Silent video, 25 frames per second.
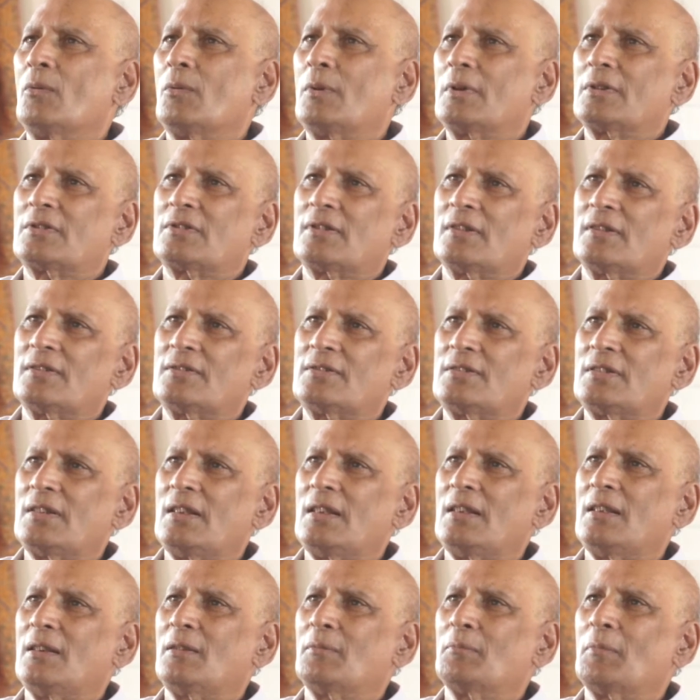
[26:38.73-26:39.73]
For
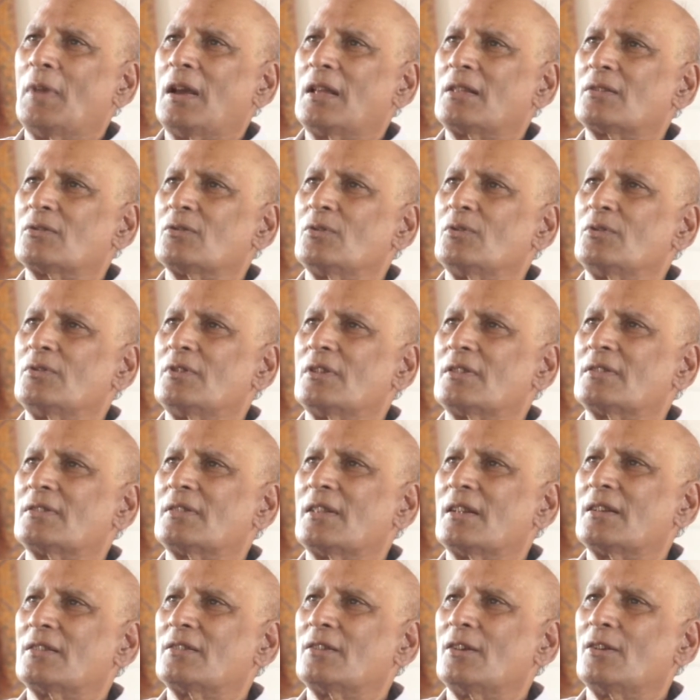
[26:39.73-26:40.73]
Sashti in Matu does
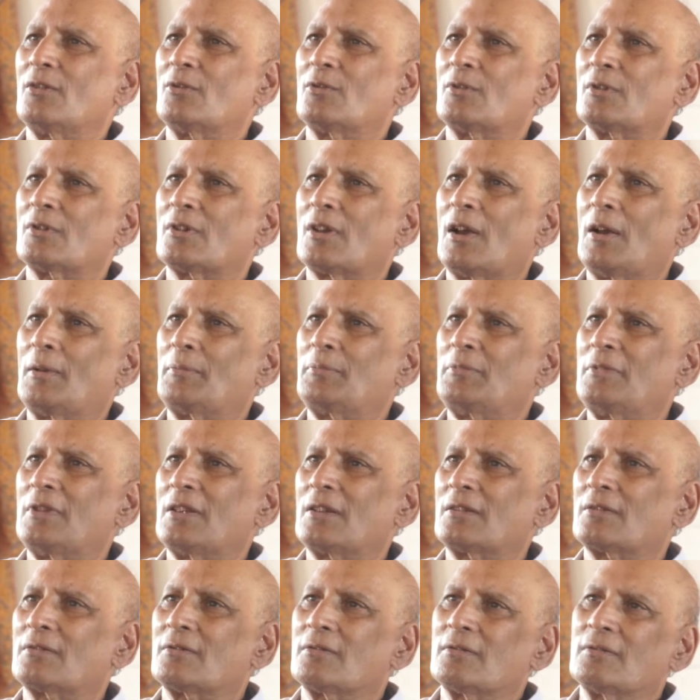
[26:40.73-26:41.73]
not denote
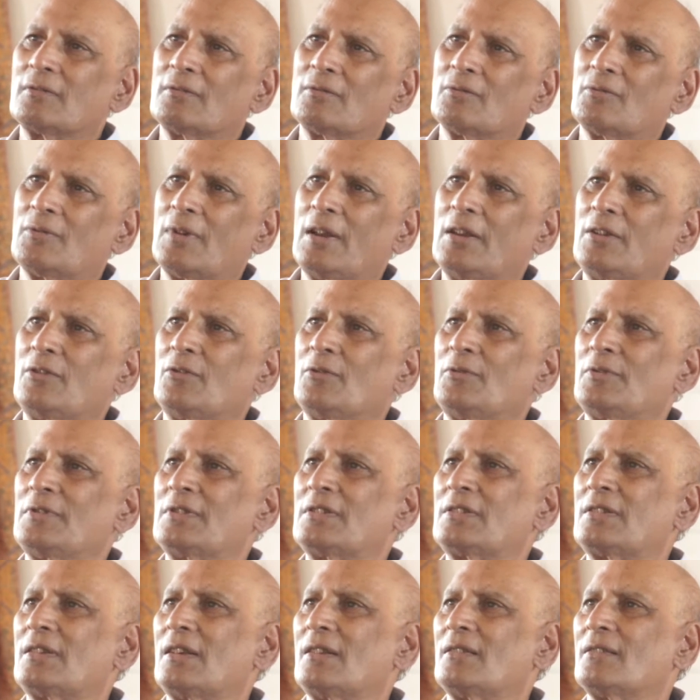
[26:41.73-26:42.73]
object. Why do we
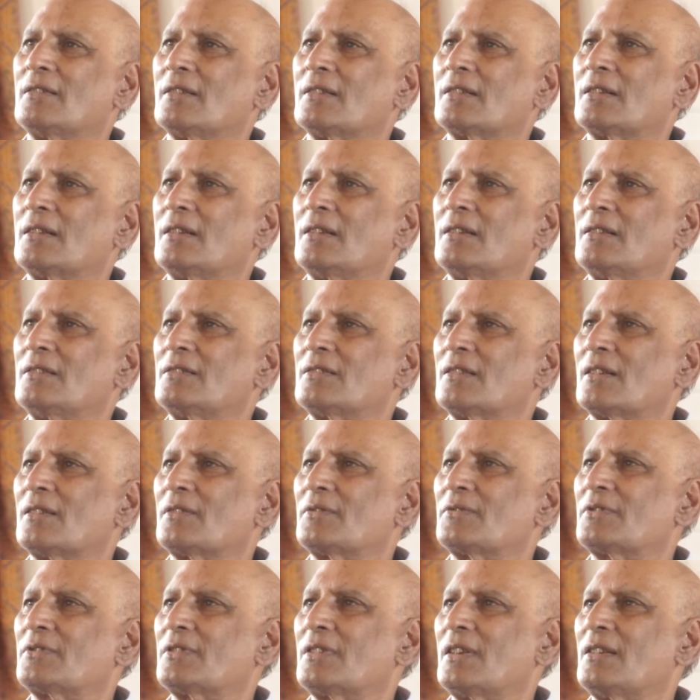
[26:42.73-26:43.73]
state the condition
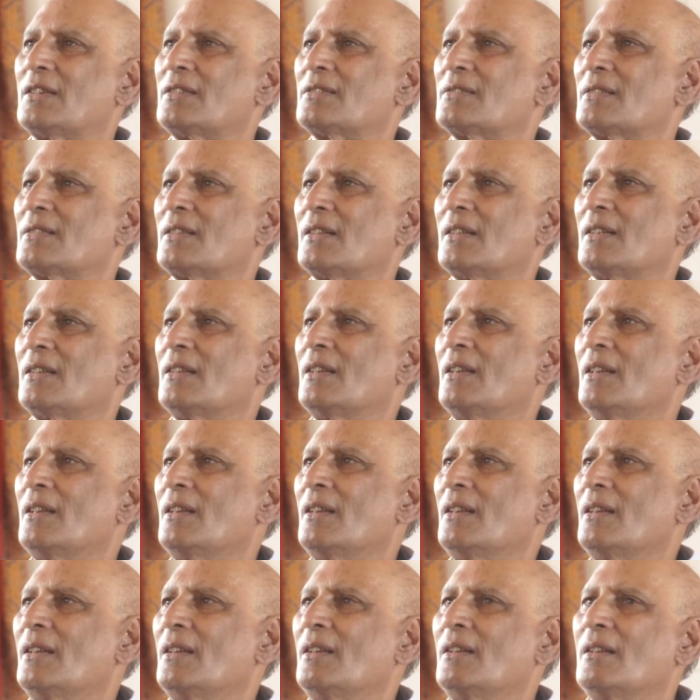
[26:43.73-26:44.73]
of Sheshe?
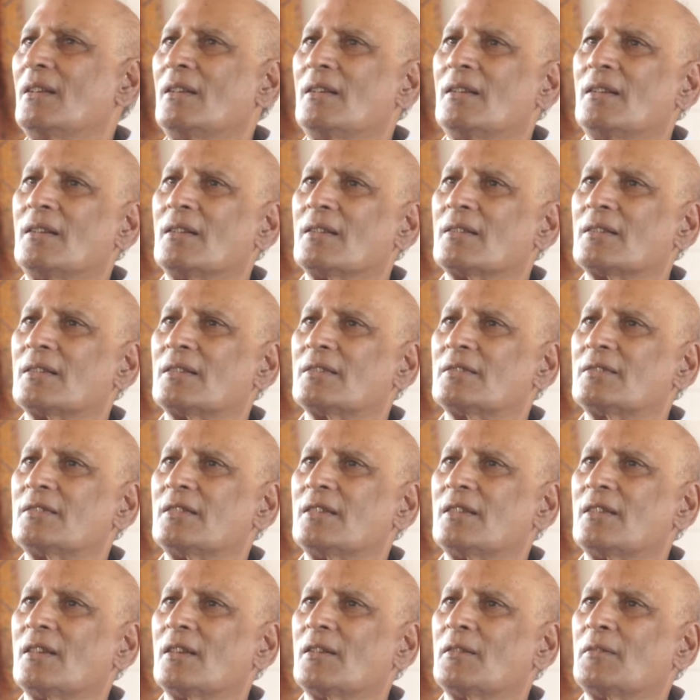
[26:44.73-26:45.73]

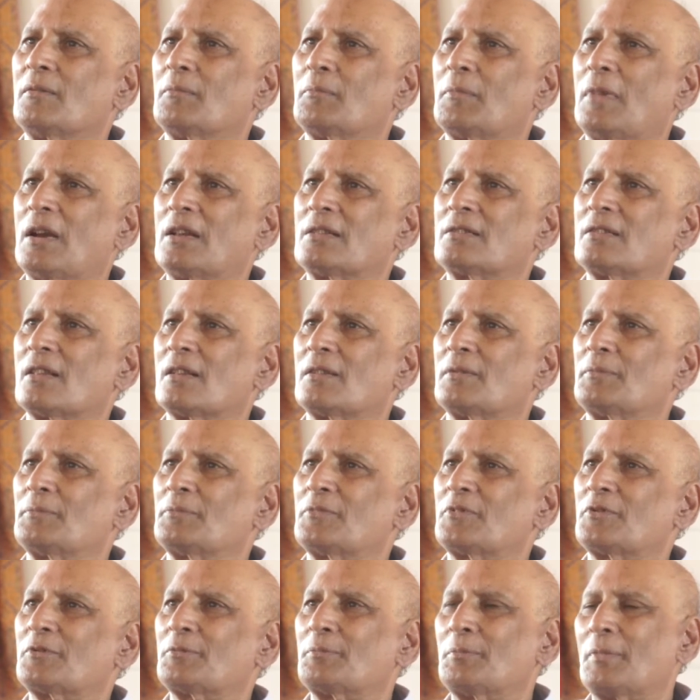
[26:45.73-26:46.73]
Consider
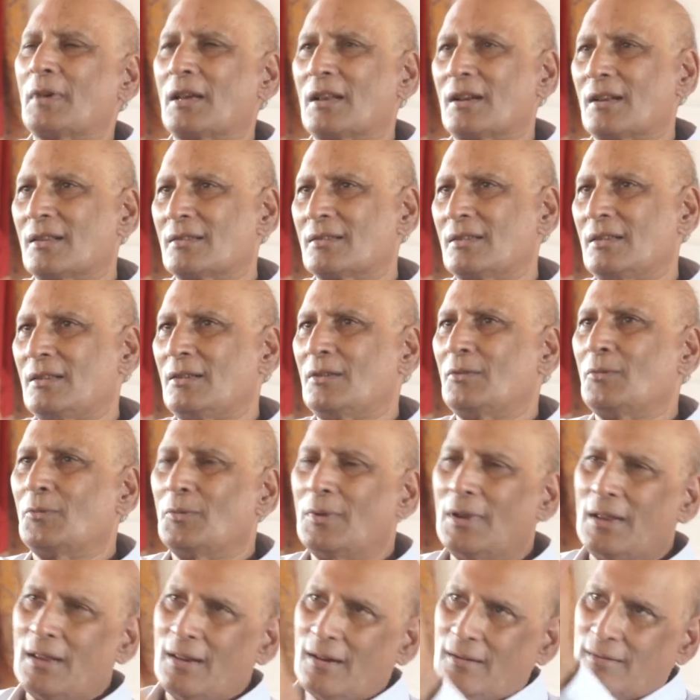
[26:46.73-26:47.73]
Mataram Smarati,
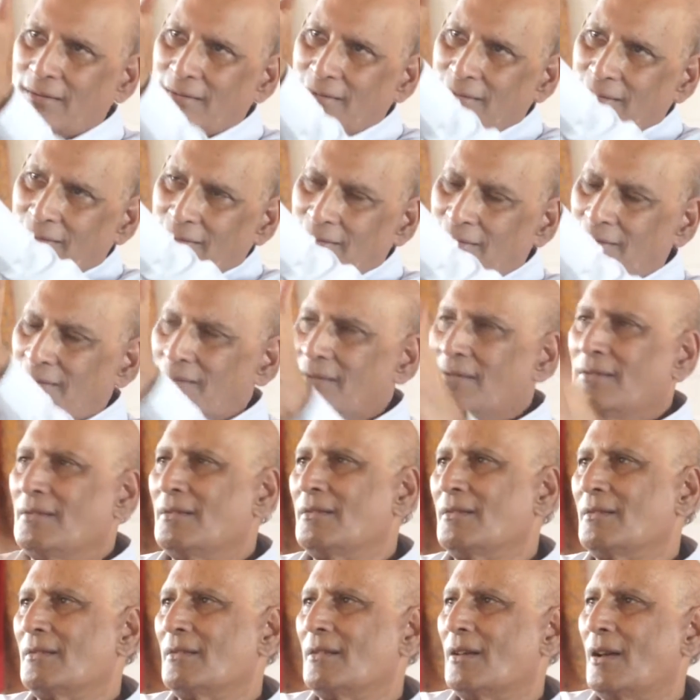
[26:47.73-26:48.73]
where
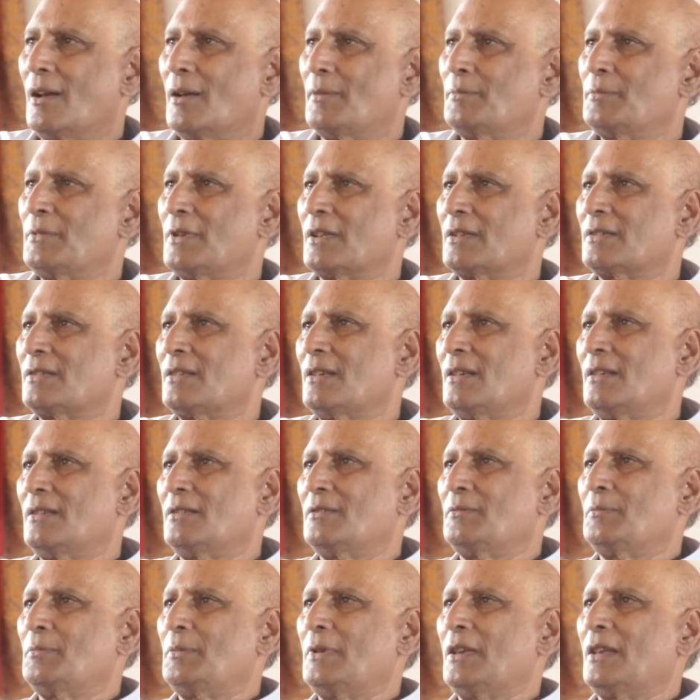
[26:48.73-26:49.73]
object
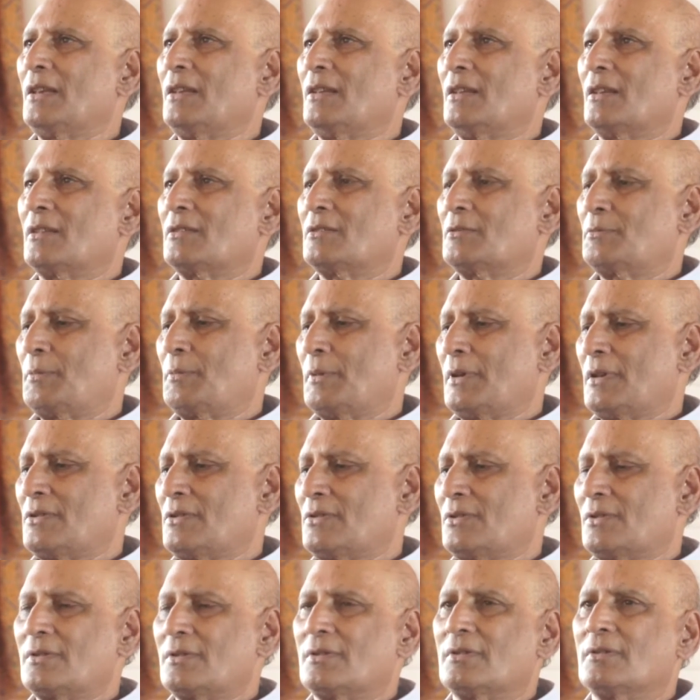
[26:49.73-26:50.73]
is being
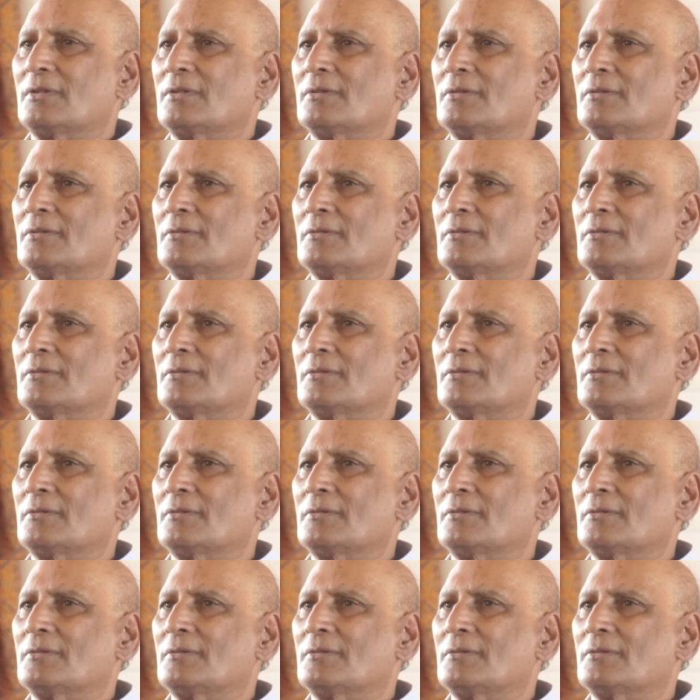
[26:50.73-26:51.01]
expressed.